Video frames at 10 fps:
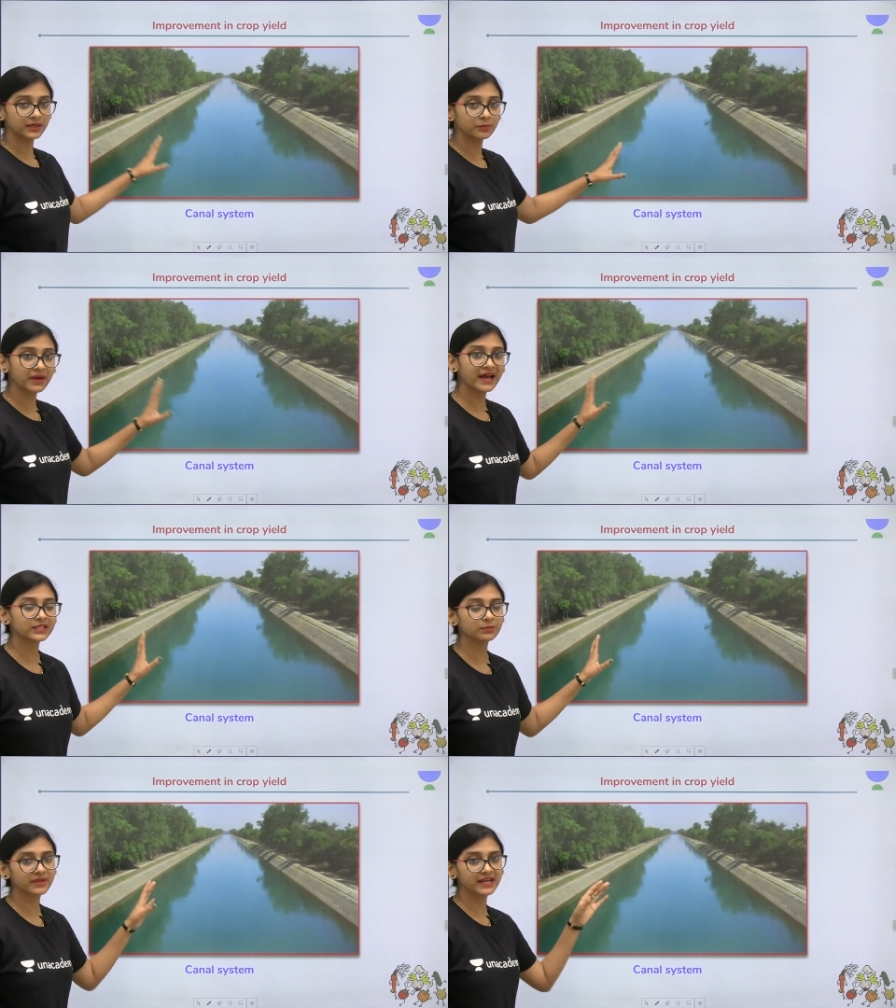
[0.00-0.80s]
a
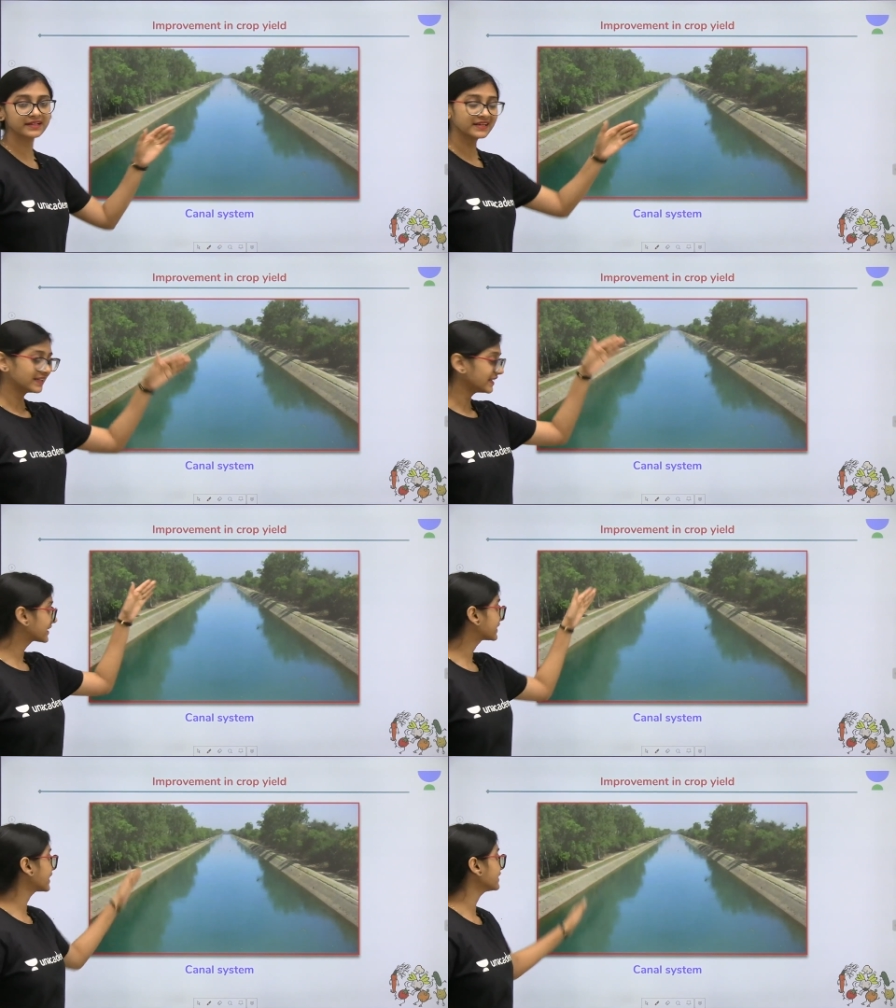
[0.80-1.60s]
man-made
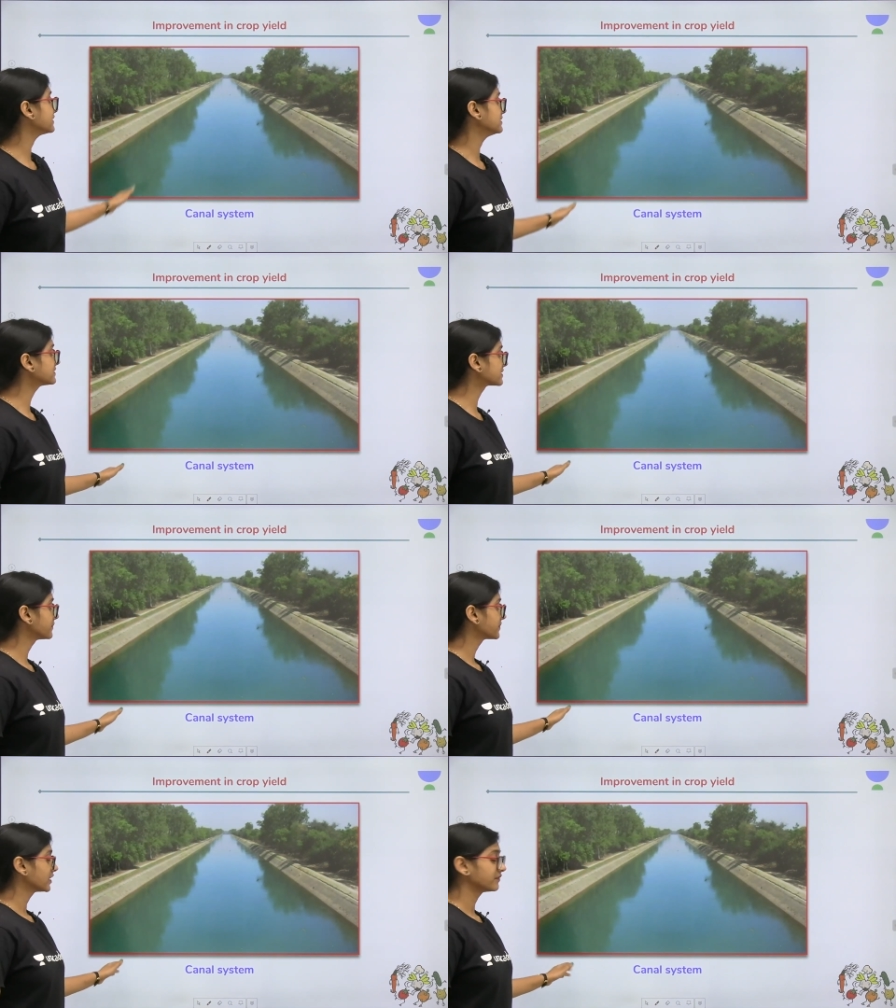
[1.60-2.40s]
canals,
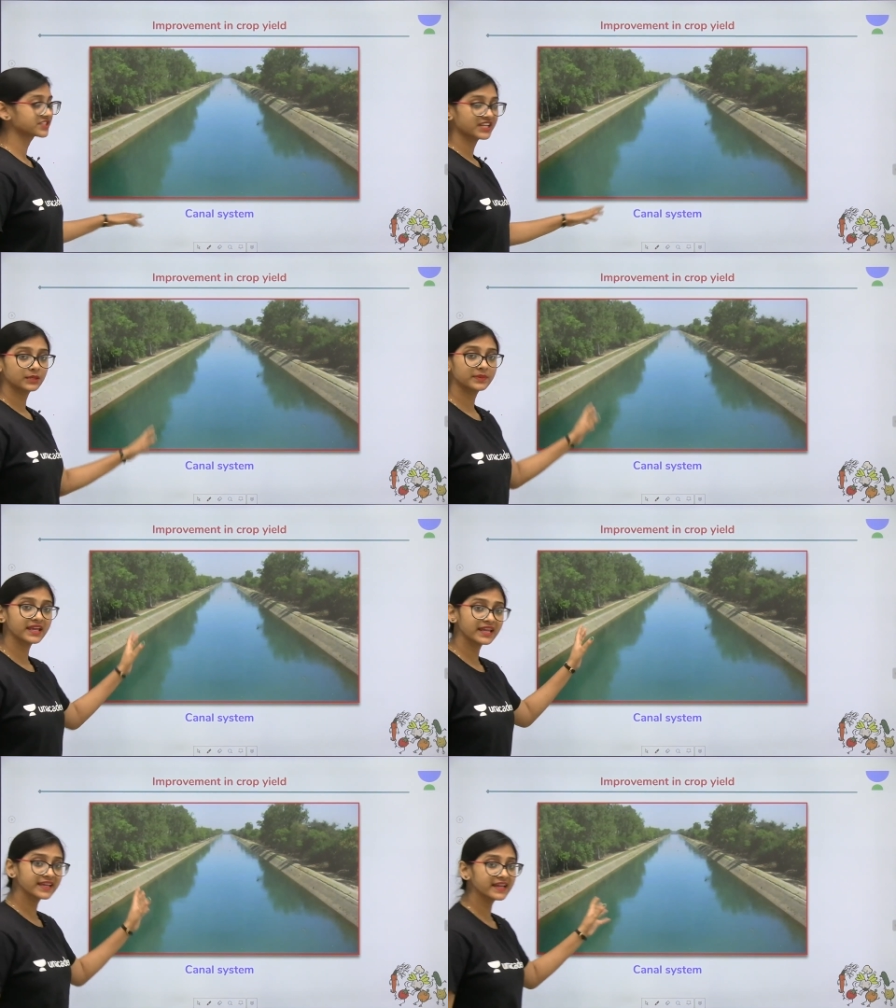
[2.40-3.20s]
which can be
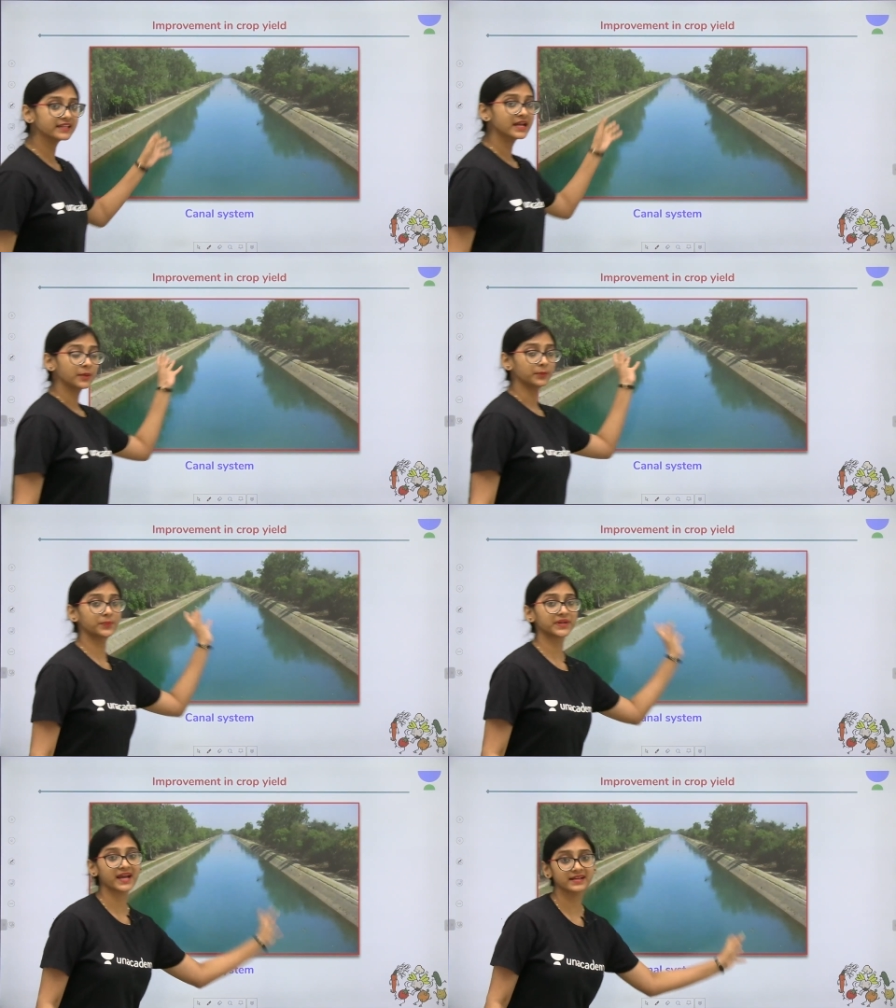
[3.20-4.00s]
again
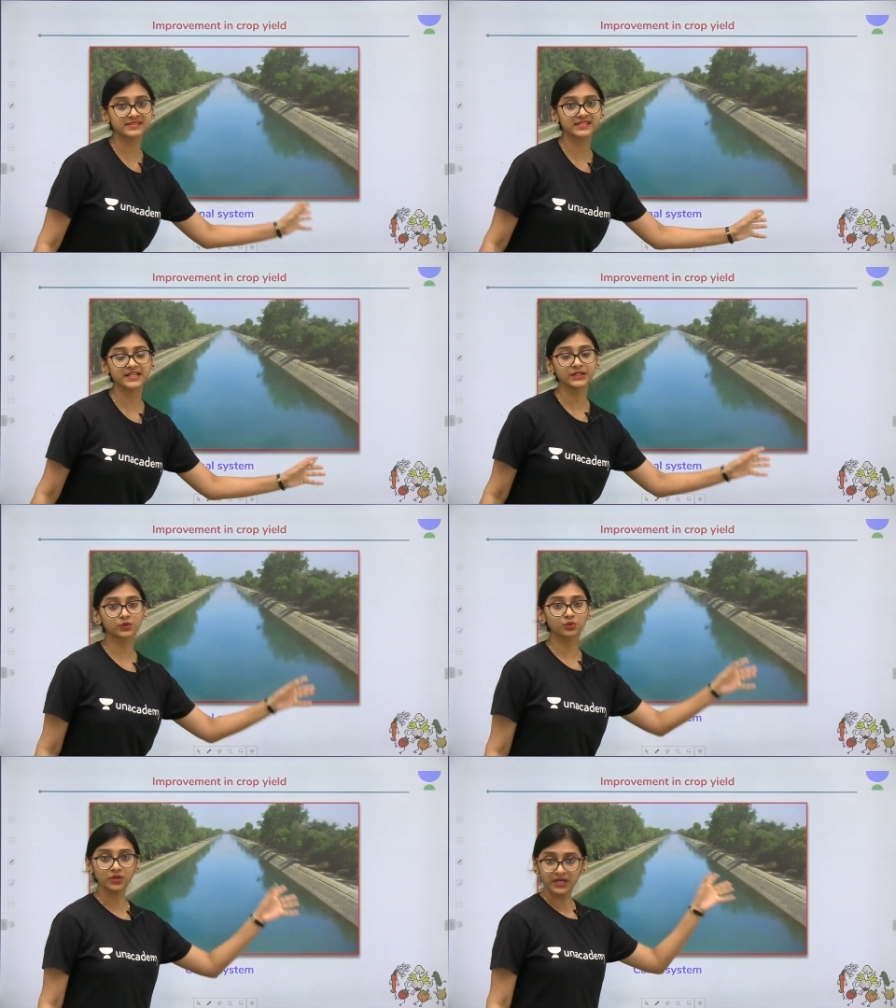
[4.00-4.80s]
branched
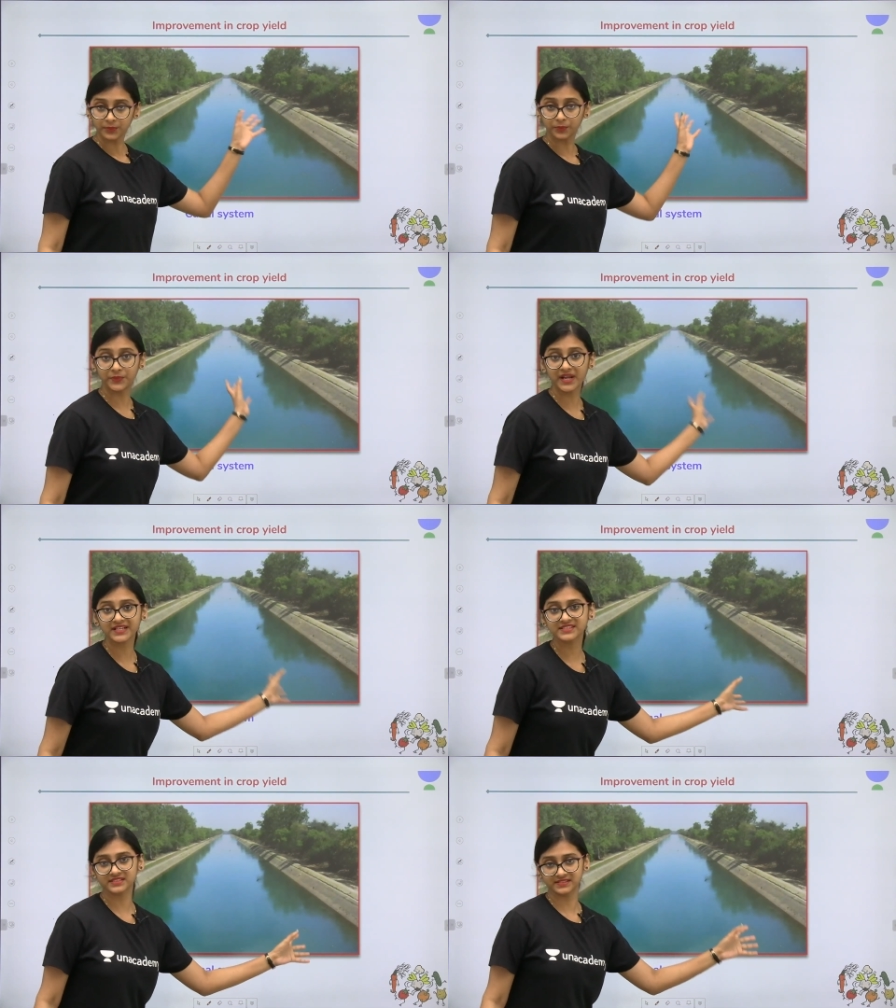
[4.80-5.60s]
into
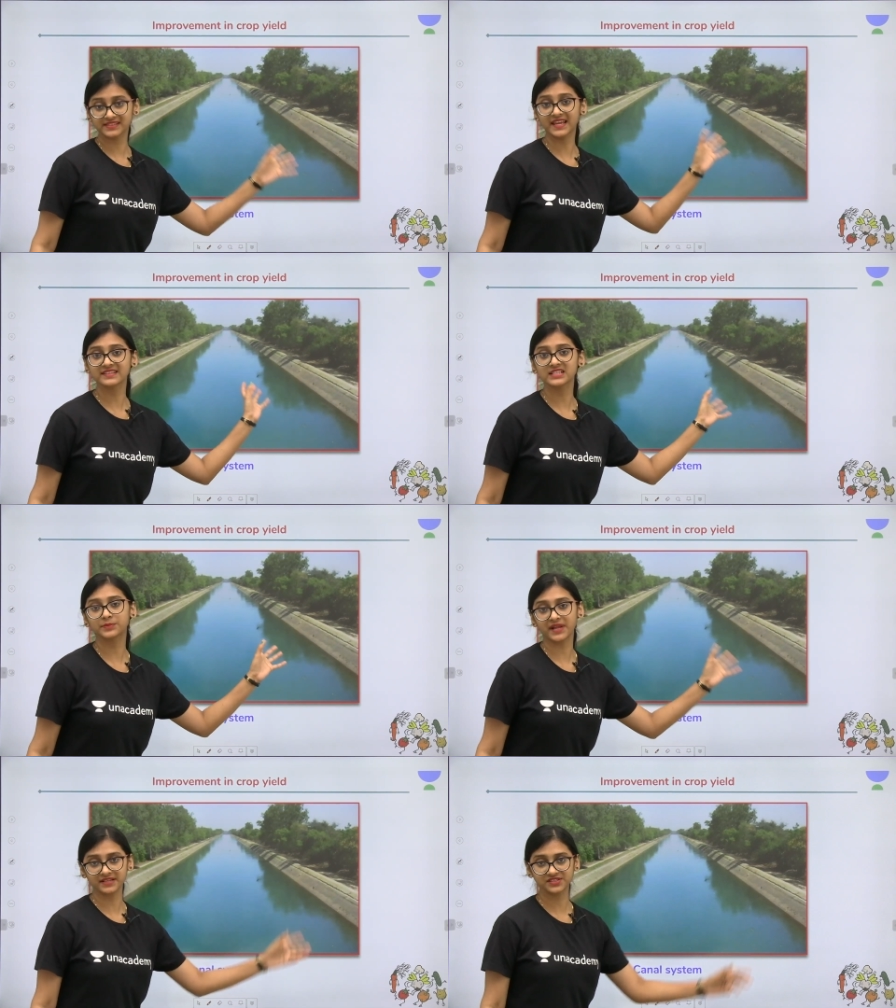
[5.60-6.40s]
branches, canal
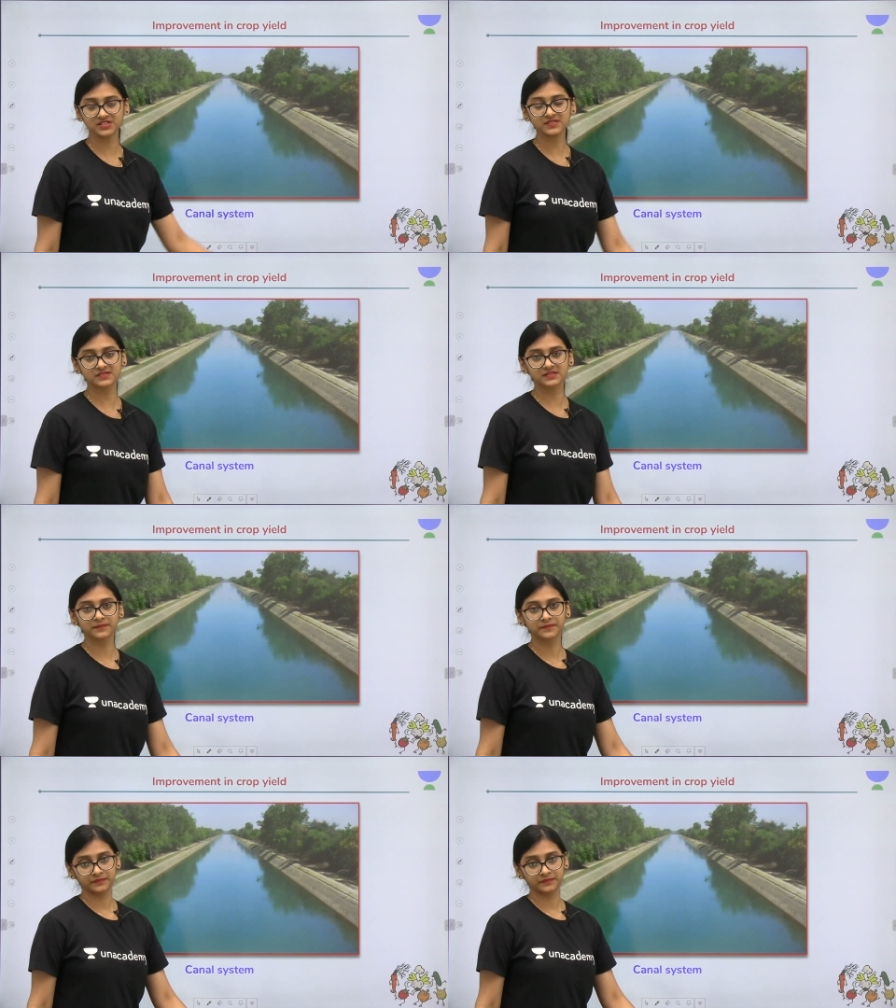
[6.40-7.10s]
branches.